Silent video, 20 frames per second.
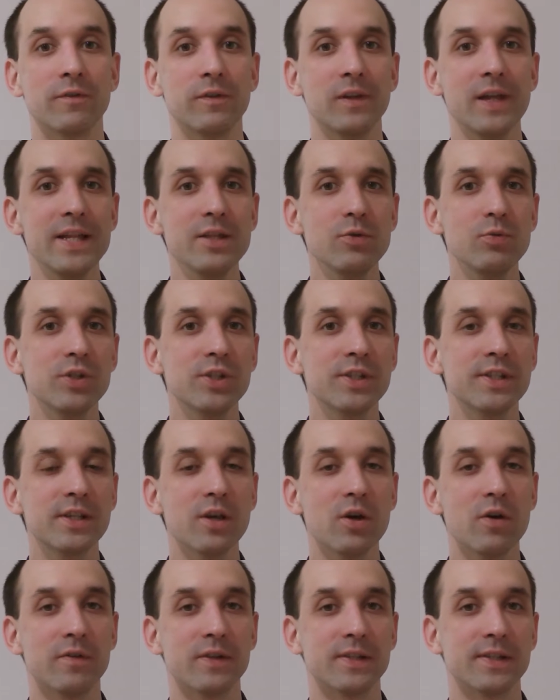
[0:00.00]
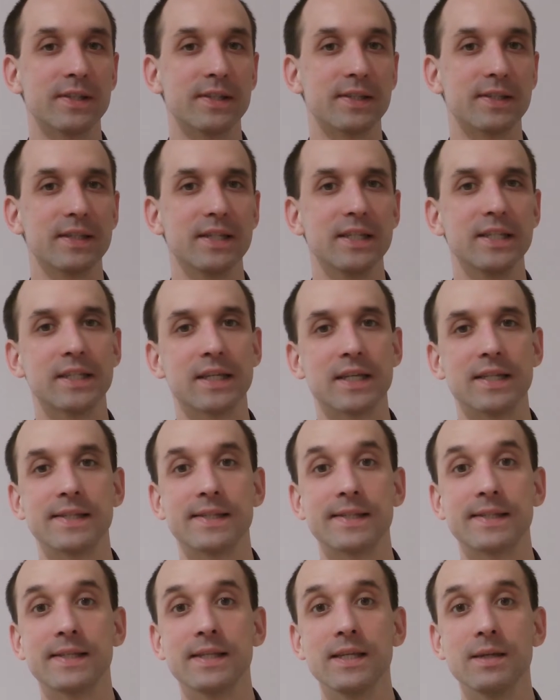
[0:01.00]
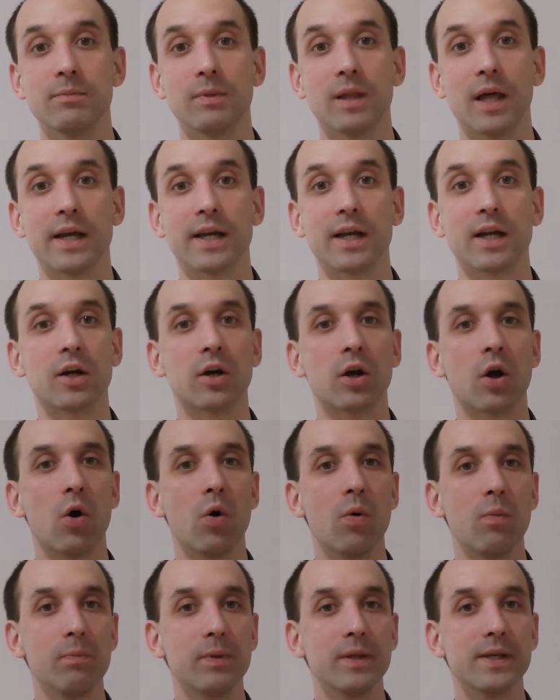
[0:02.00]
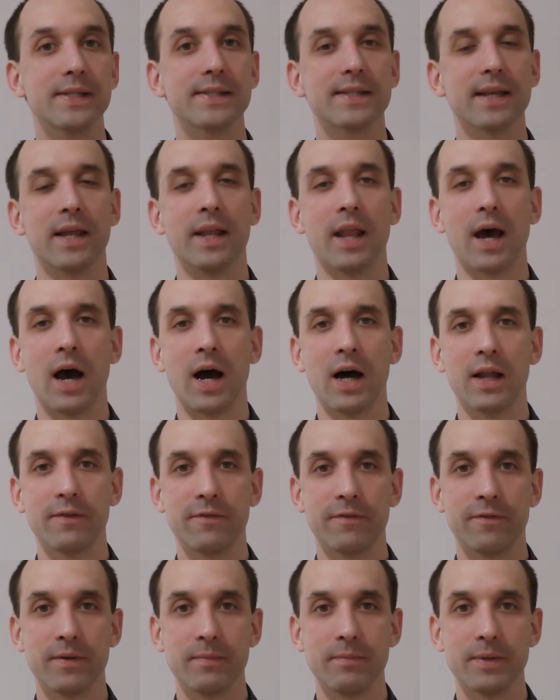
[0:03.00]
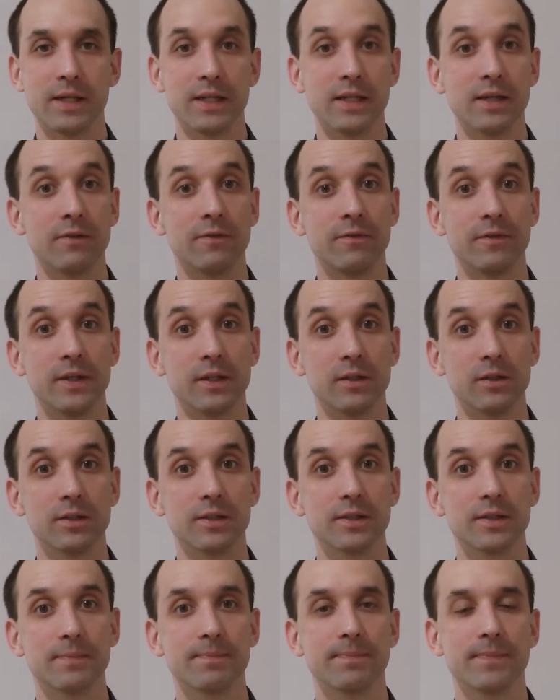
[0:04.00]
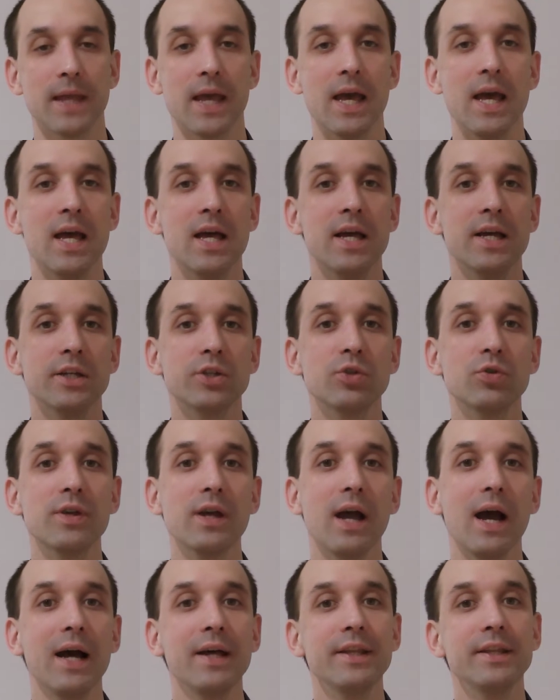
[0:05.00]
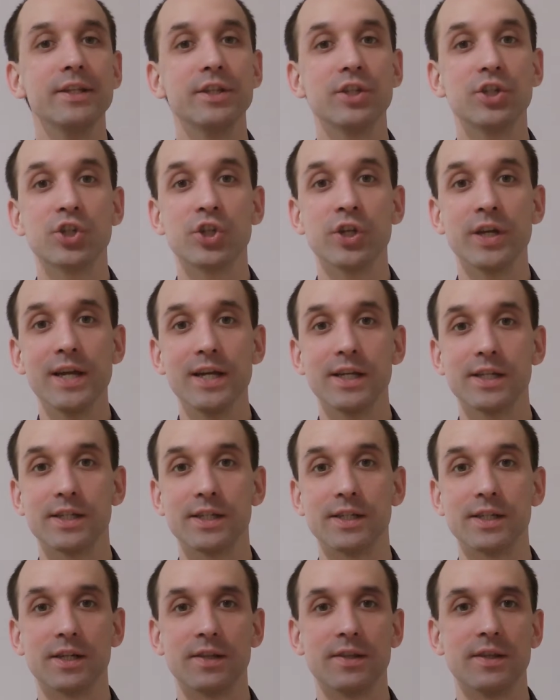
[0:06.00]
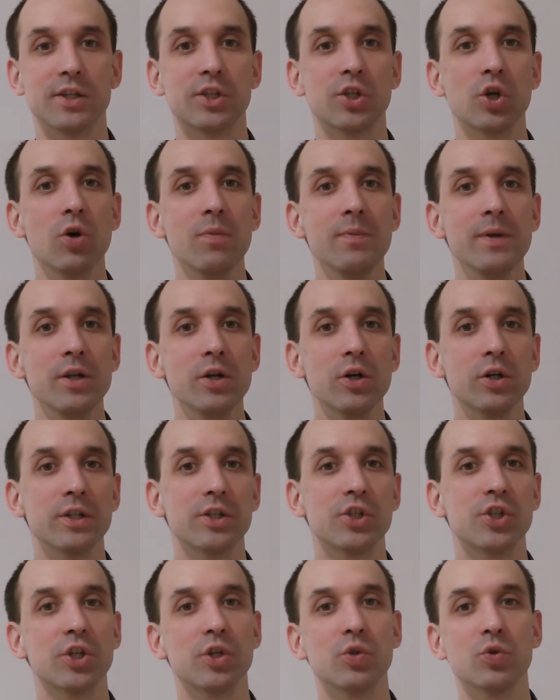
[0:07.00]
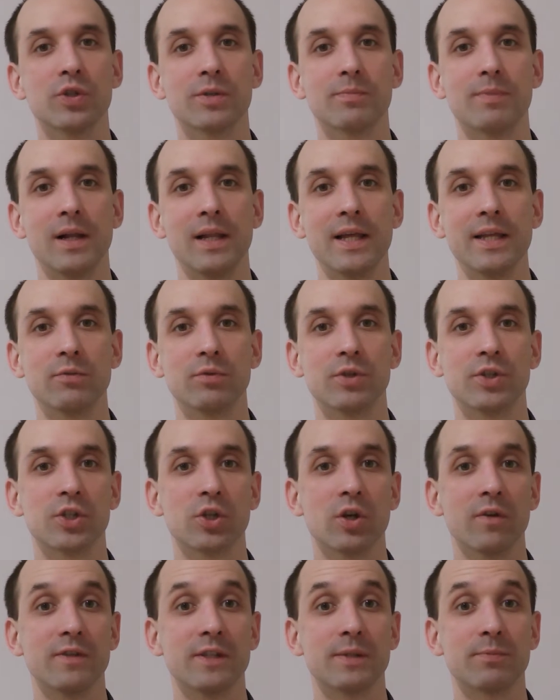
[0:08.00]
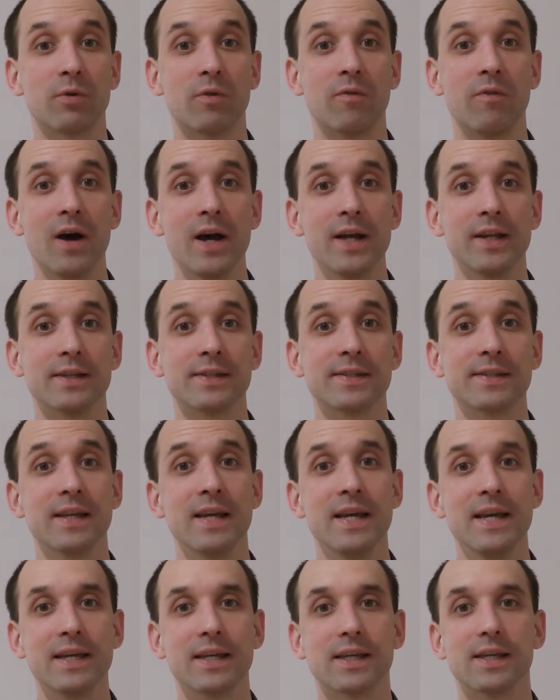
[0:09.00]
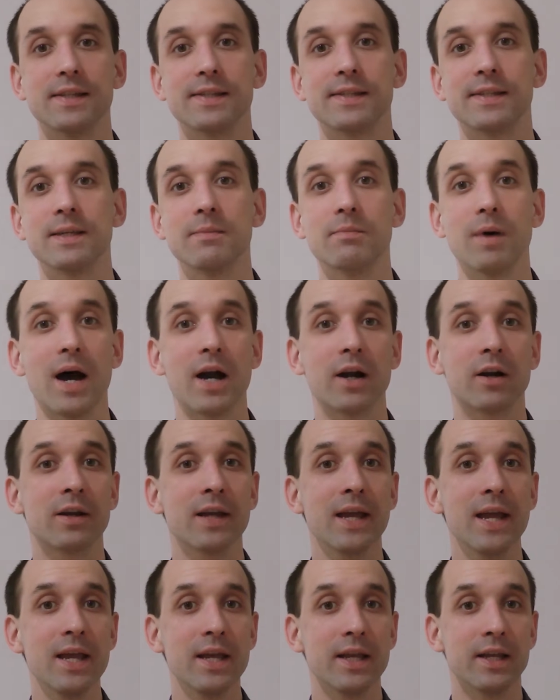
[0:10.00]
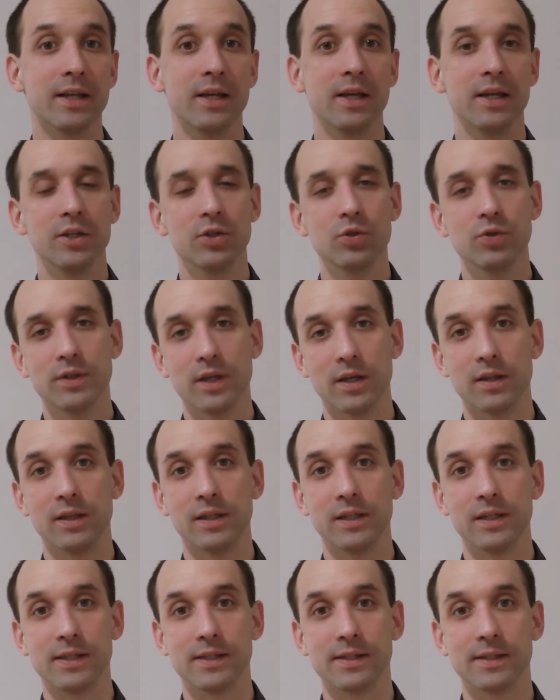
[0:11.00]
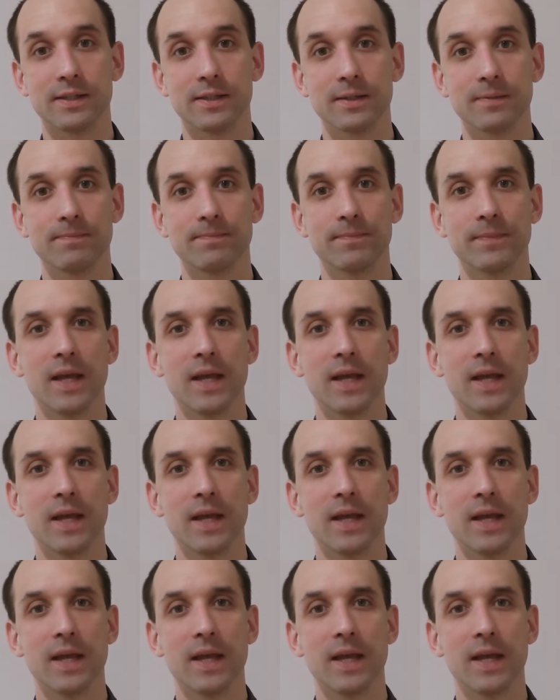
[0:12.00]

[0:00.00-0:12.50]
of language services, it can seem like a complex and unfamiliar field. To the uninitiated, the terminology used by language service providers can seem arcane, to say the least.